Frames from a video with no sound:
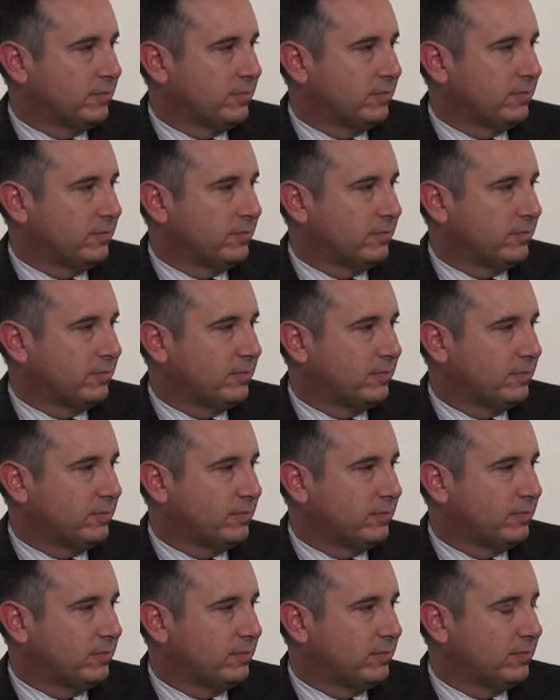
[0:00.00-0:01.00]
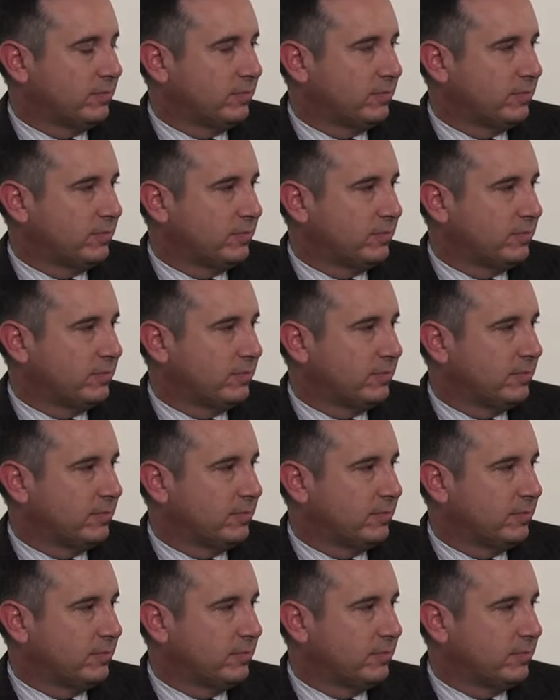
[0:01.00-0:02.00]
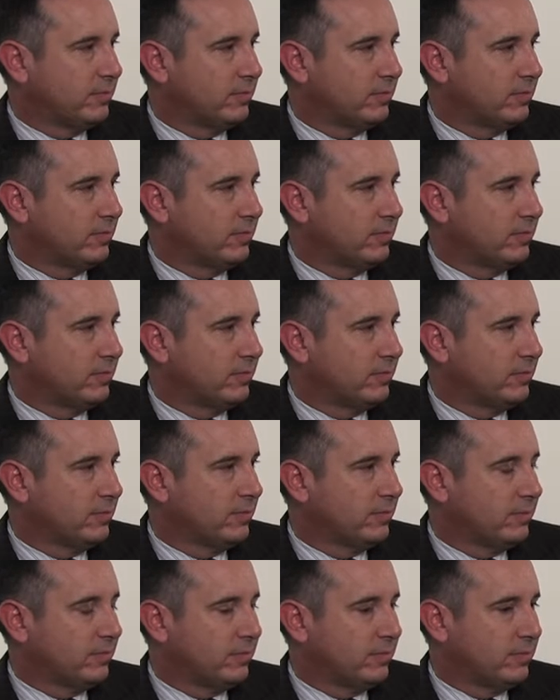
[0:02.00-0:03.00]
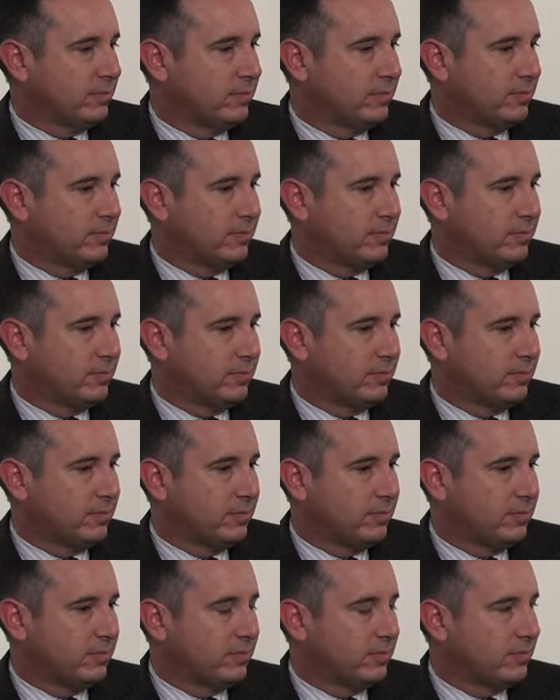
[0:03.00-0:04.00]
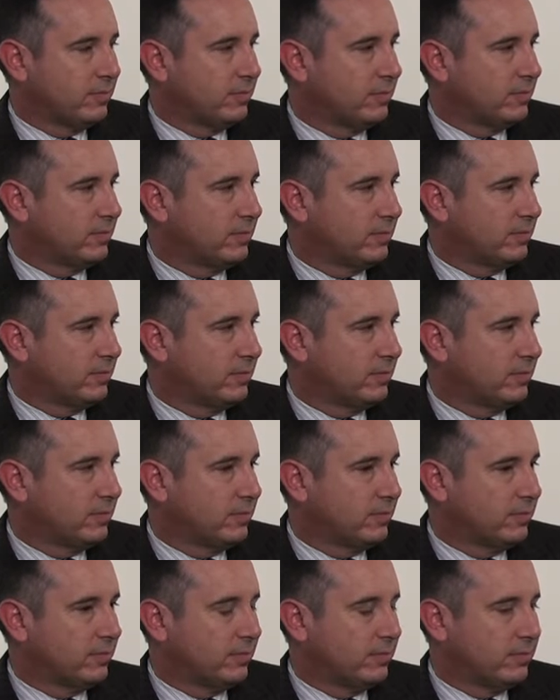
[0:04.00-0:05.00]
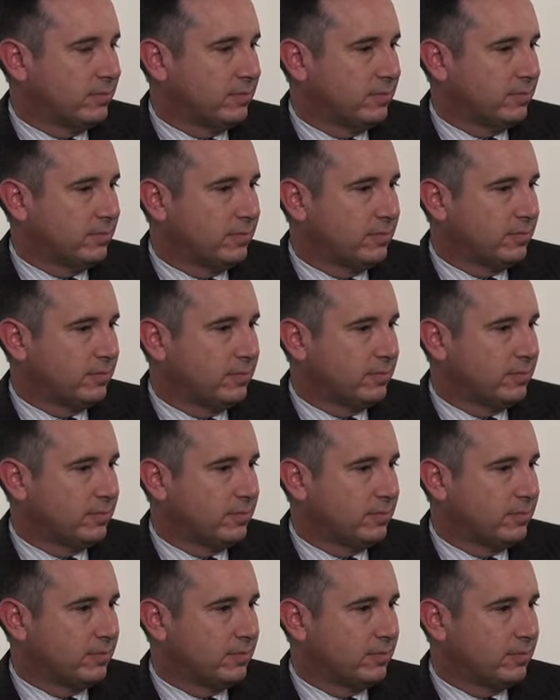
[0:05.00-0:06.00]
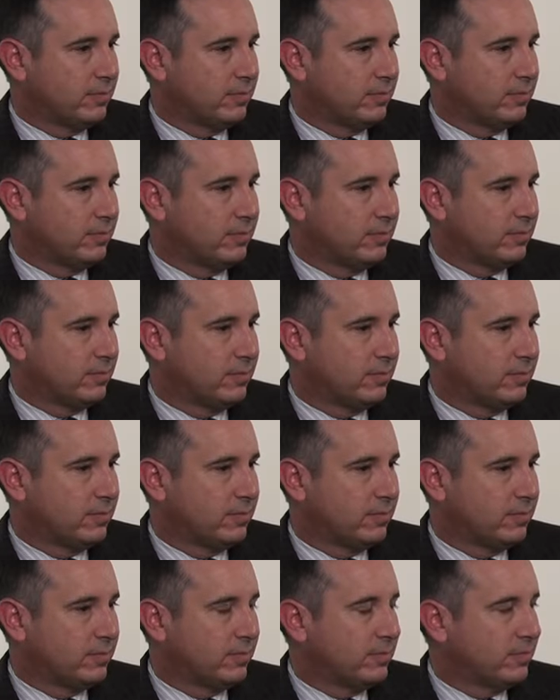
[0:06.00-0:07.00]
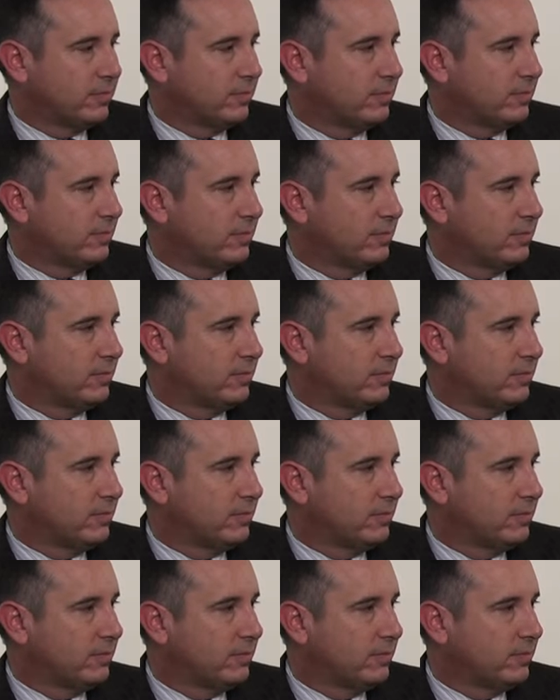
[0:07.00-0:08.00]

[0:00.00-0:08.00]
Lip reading: (silent)